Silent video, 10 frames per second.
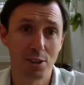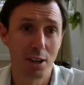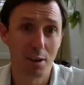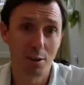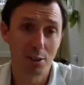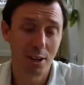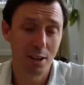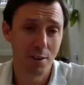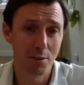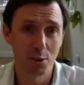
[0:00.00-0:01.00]
like
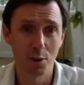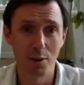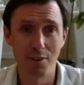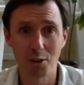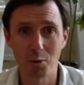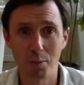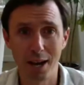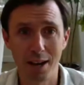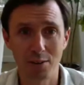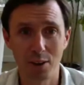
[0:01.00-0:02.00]
ourselves or investment
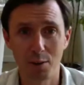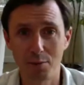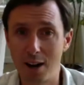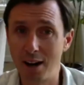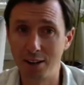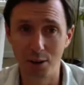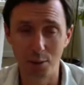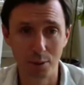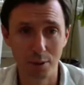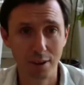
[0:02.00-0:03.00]
banks, they'll find you.